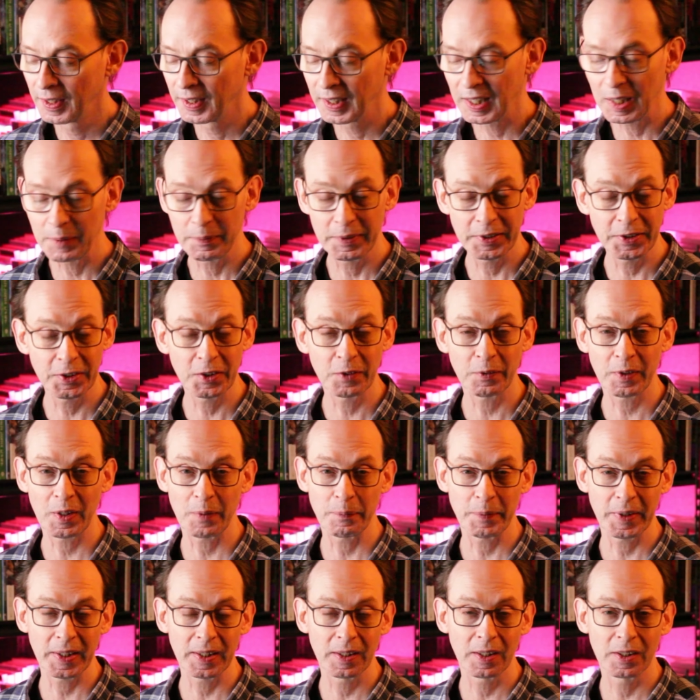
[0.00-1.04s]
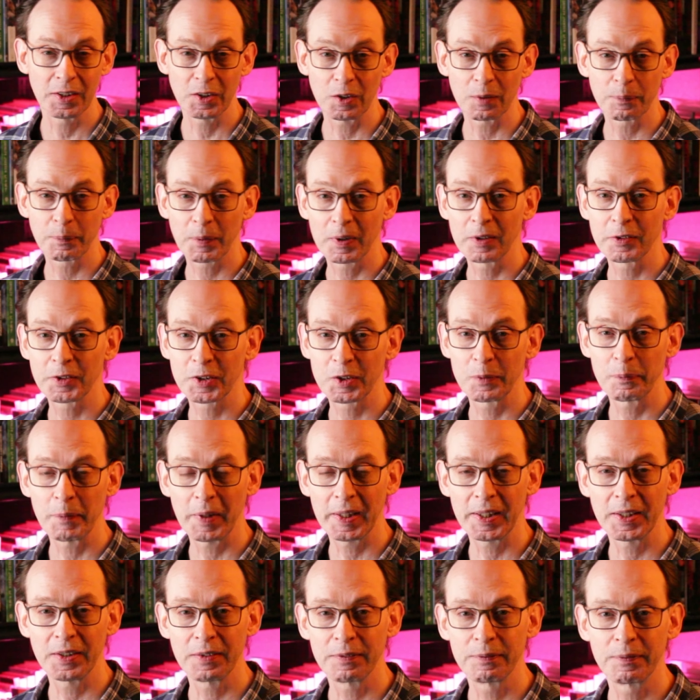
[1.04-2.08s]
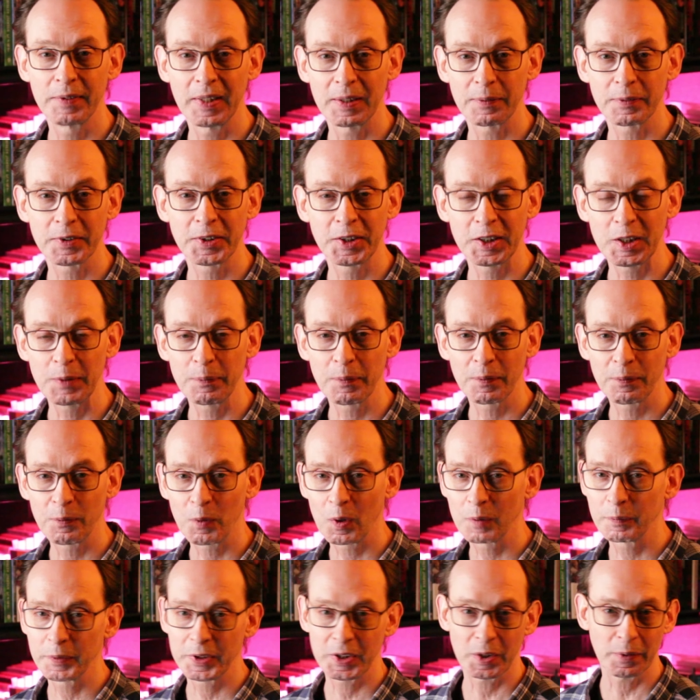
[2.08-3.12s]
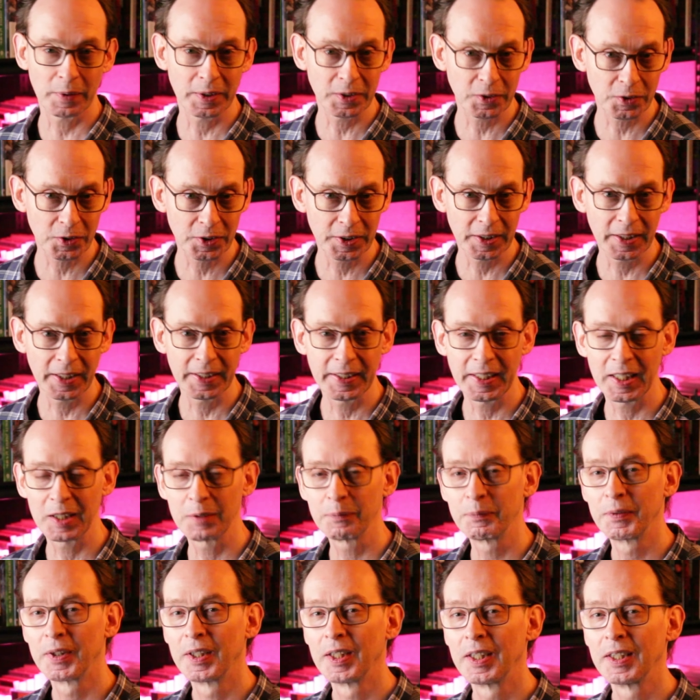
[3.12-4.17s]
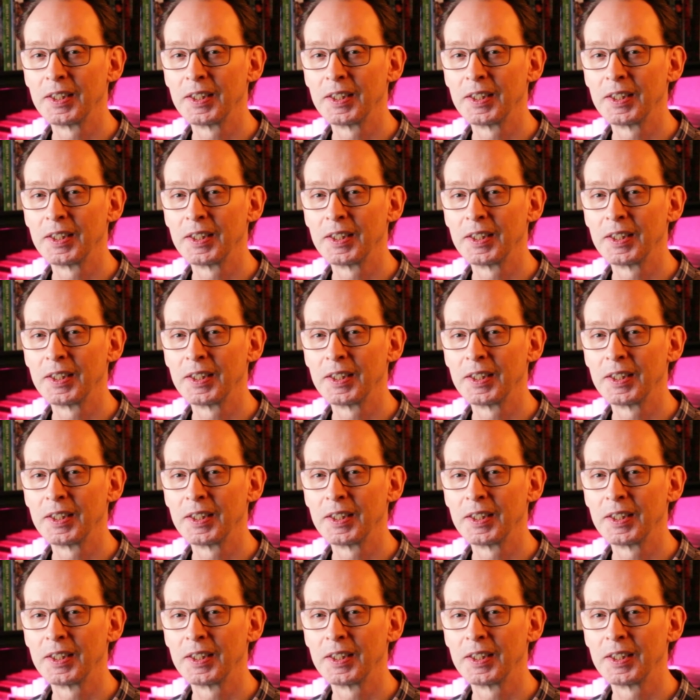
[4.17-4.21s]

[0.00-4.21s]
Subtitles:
I mean, you know what I mean. You approach somebody you've never seen before but you're interested in them,